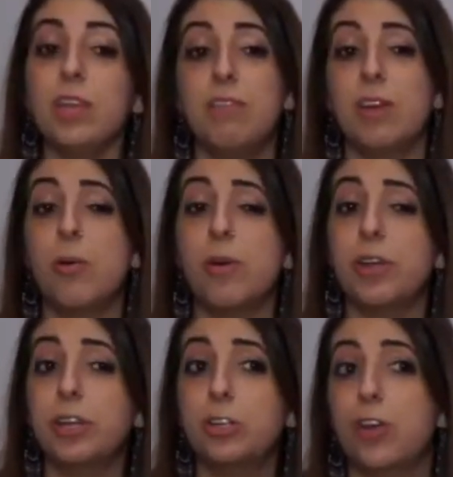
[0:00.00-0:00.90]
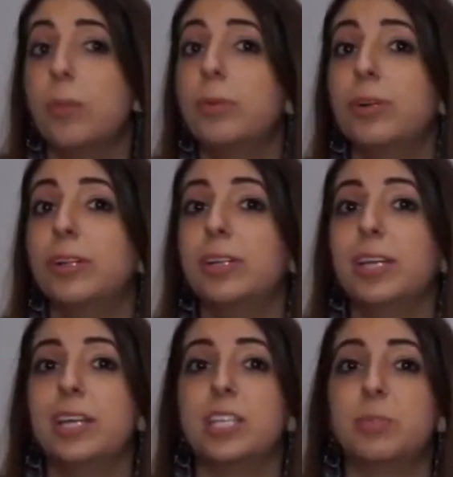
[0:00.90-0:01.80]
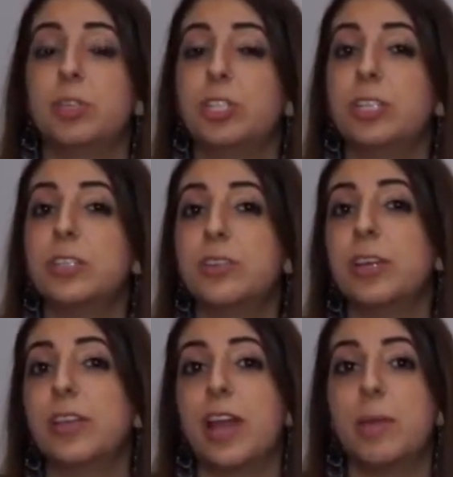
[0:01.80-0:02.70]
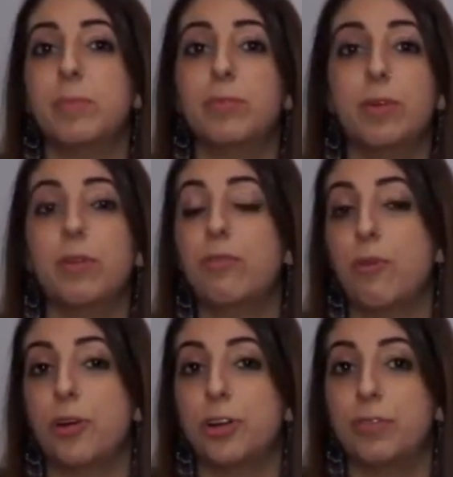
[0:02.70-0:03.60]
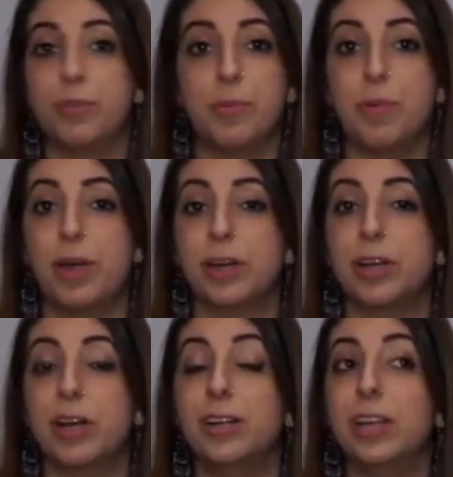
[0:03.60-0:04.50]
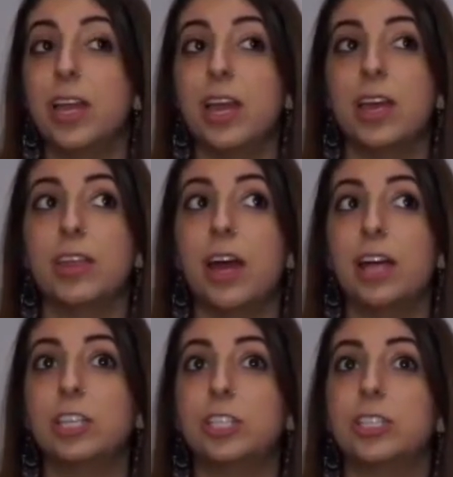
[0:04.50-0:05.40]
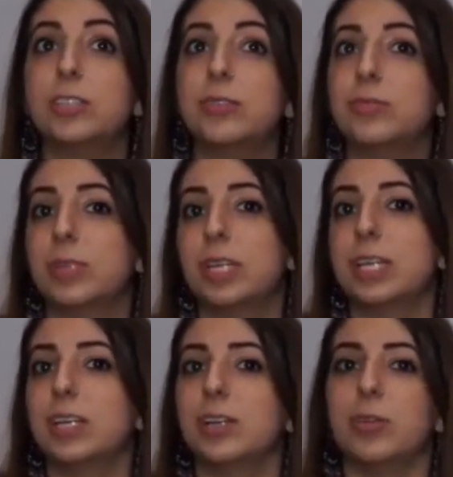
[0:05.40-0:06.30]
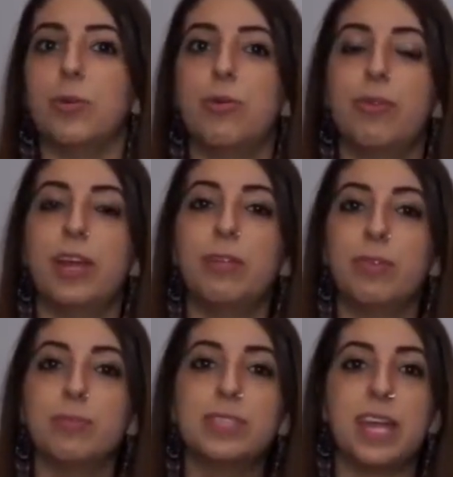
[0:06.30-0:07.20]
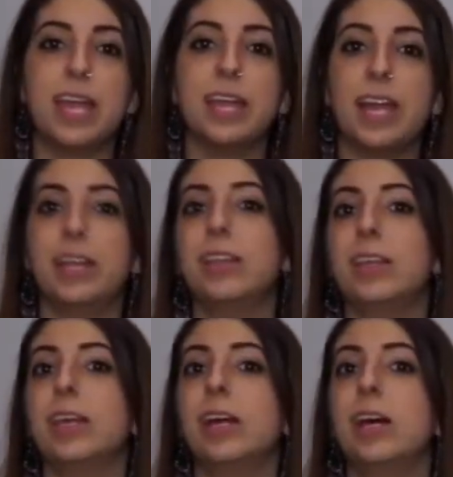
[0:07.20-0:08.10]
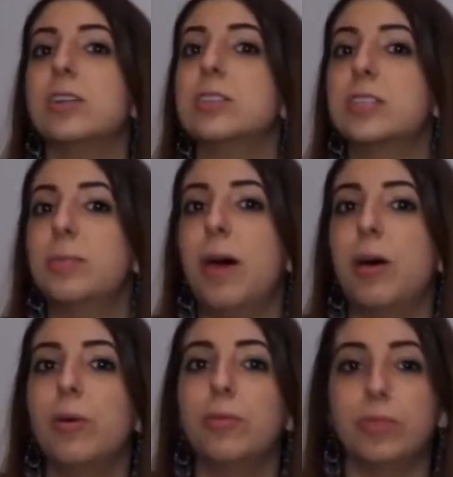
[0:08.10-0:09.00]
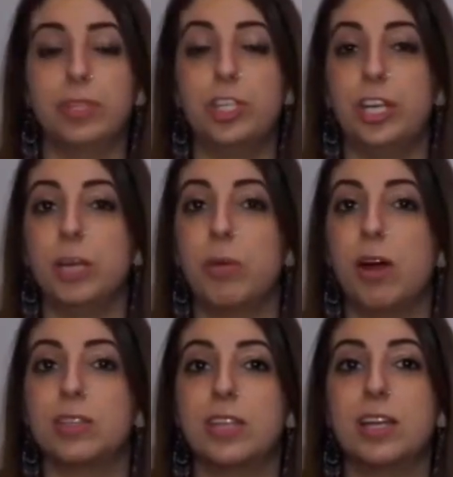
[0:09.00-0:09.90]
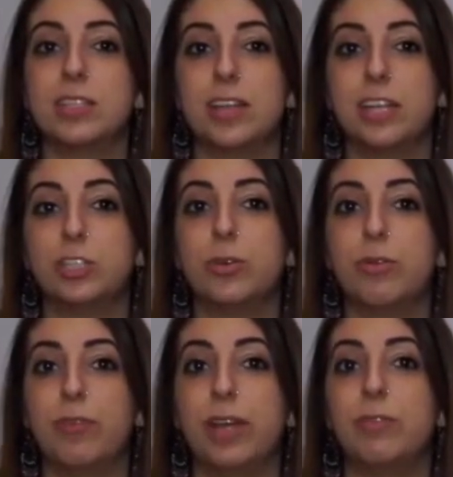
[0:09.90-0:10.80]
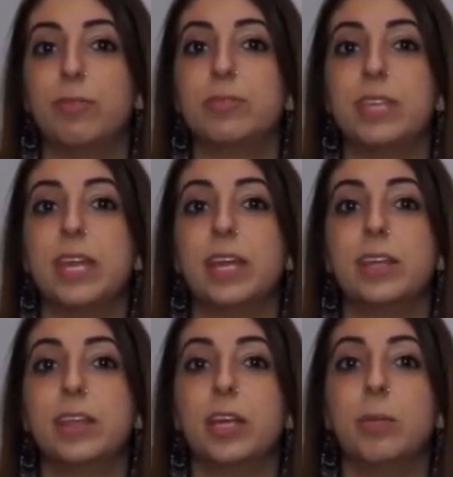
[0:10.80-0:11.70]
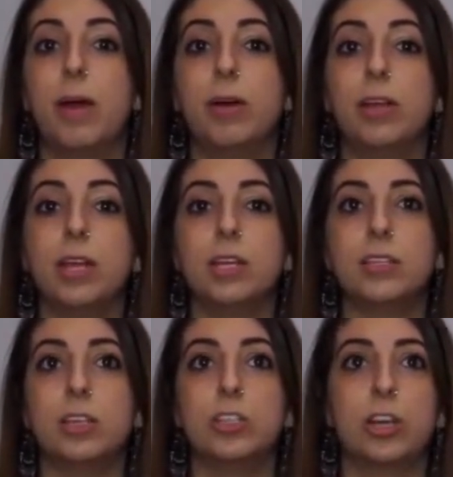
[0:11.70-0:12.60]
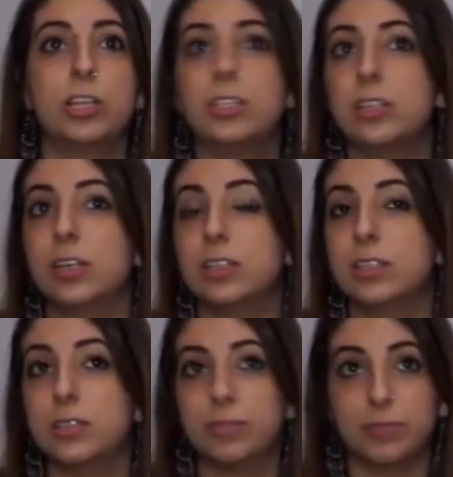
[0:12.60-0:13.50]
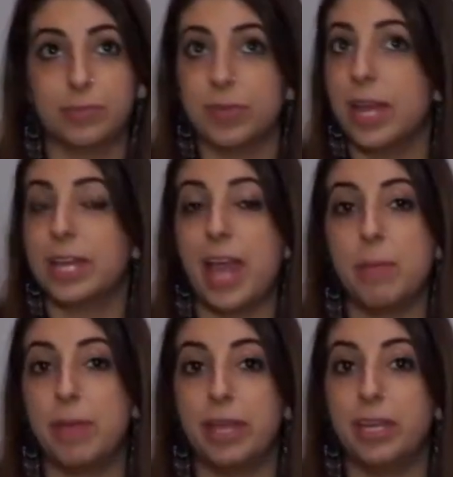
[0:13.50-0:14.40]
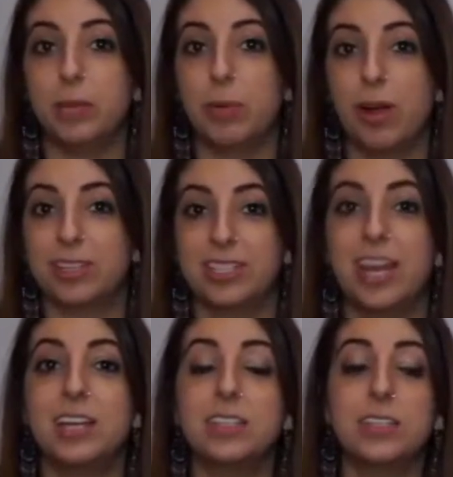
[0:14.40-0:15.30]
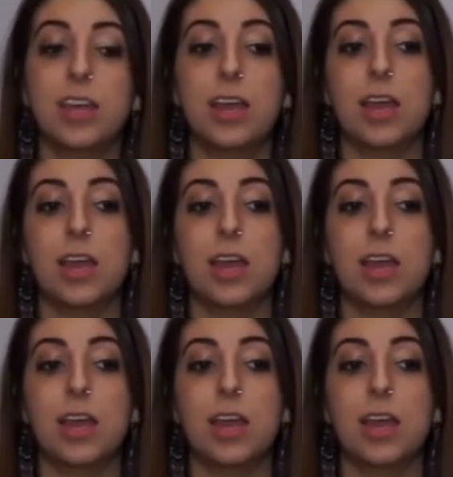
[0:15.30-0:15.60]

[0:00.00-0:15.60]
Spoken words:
if I don't want any trouble, especially considering that I'm a foreigner from America, that I should refrain from saying anything else about the cheating process, and I should refrain from saying anything about Serzh Sarkisyan's campaigning process,